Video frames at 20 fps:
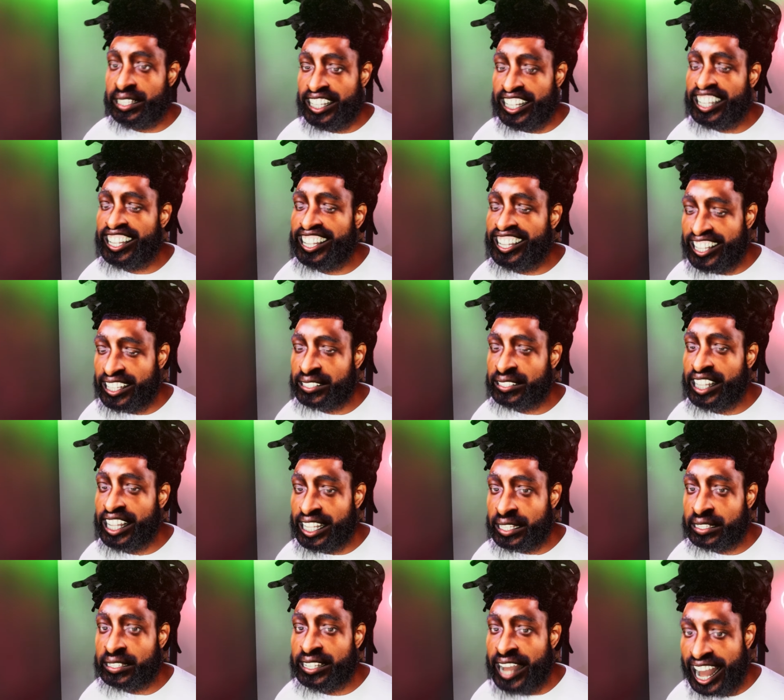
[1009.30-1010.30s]
something in the
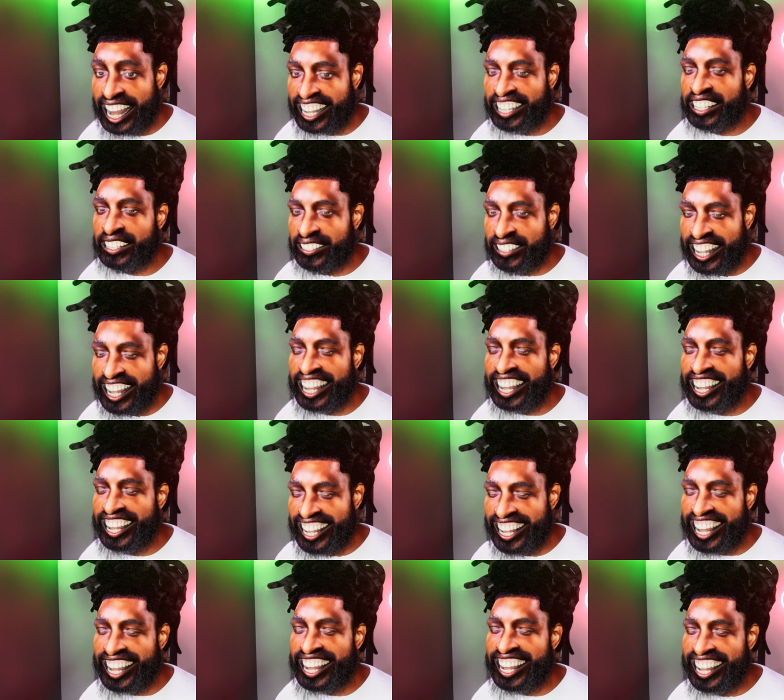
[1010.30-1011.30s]

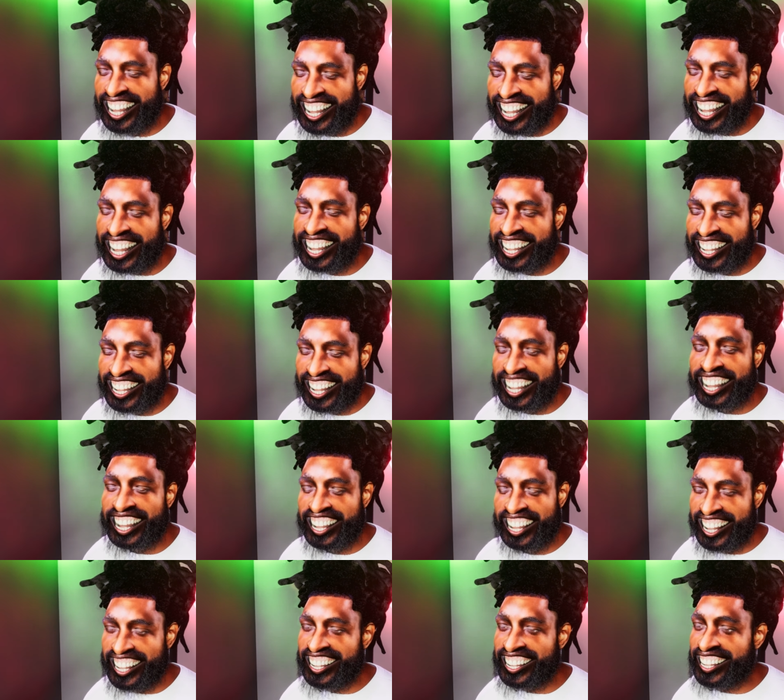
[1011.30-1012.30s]
microwave.
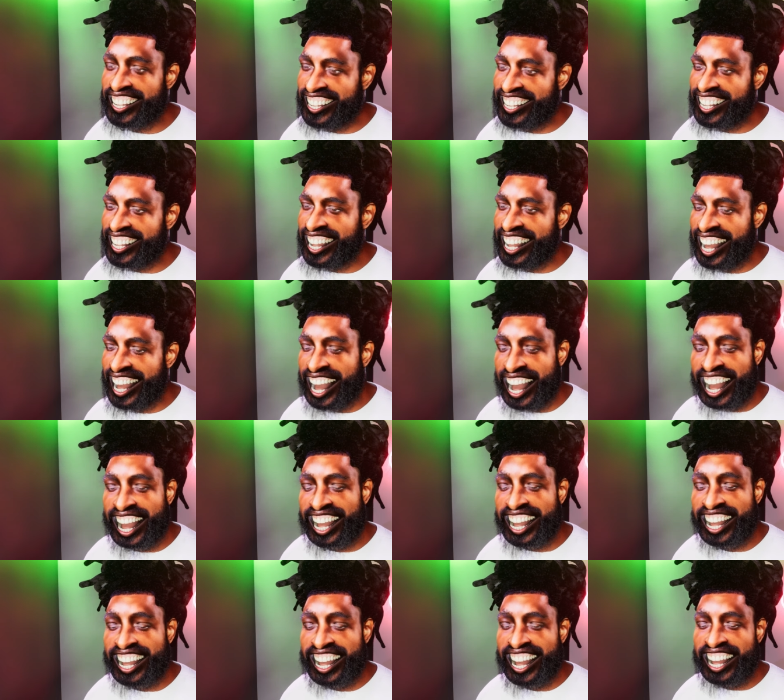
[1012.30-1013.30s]
Yeah.
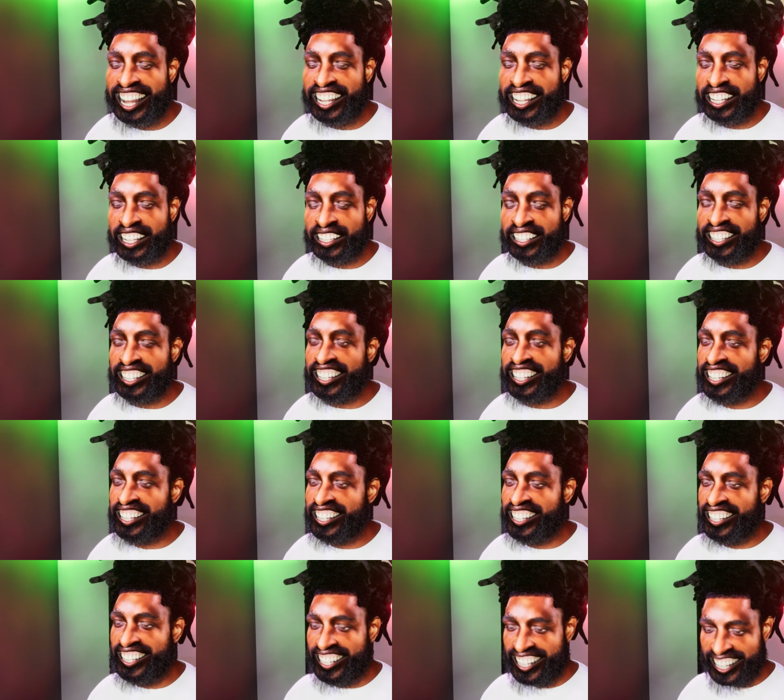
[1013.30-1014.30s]
Acting like you
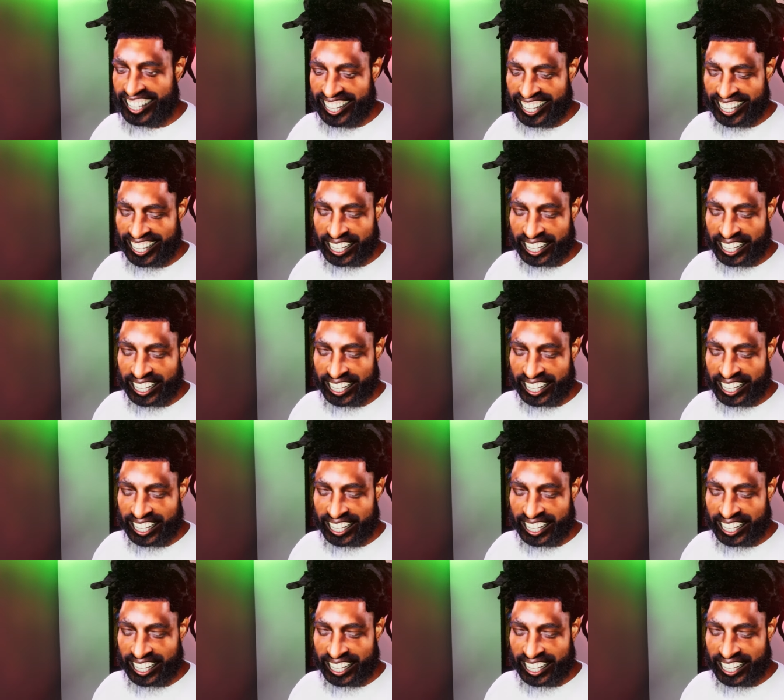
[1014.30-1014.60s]
done, done